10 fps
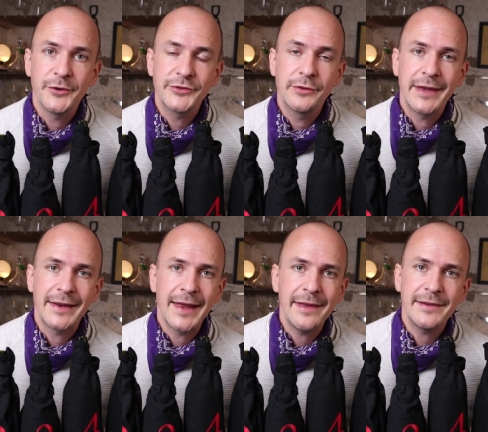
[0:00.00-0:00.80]
close to the
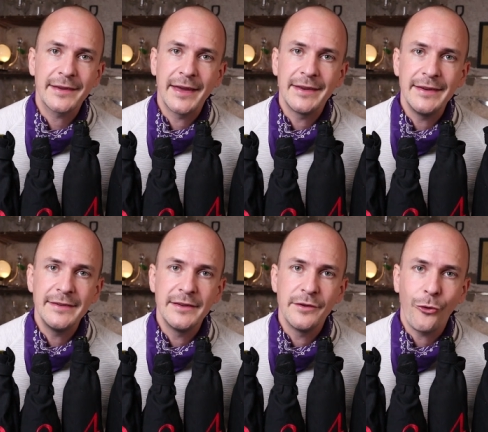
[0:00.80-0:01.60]
Atlantic and
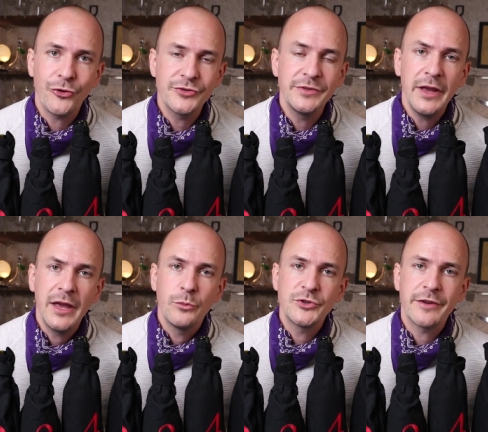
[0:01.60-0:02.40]
Indian Ocean,
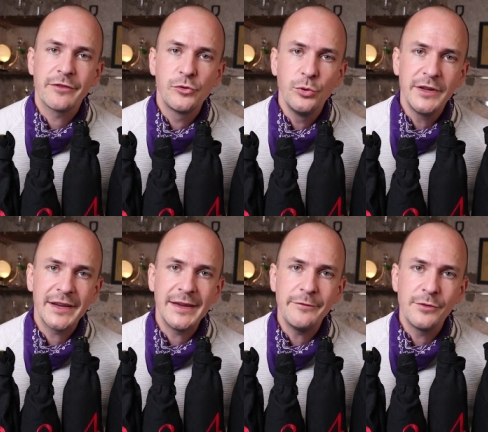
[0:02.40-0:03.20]
which have a
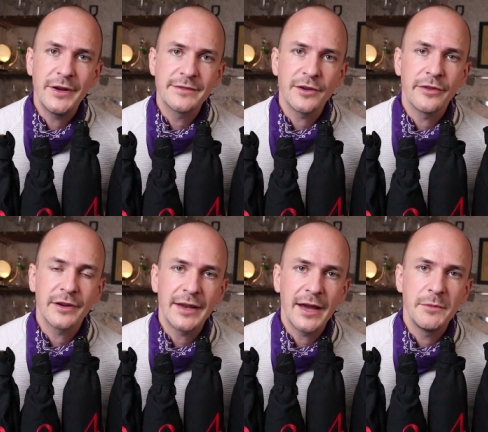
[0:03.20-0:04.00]
cooling influence on the
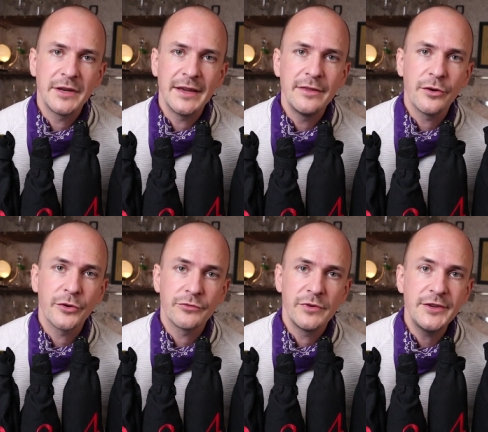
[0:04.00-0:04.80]
climate in
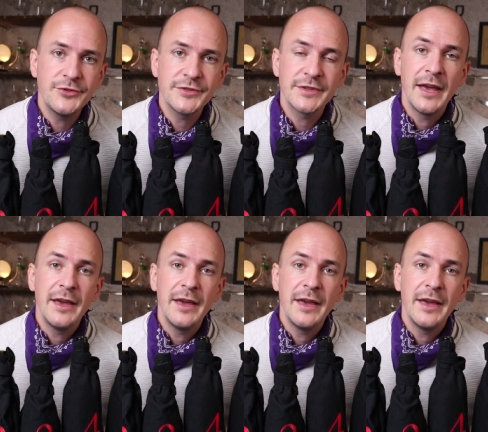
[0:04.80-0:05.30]
those regions.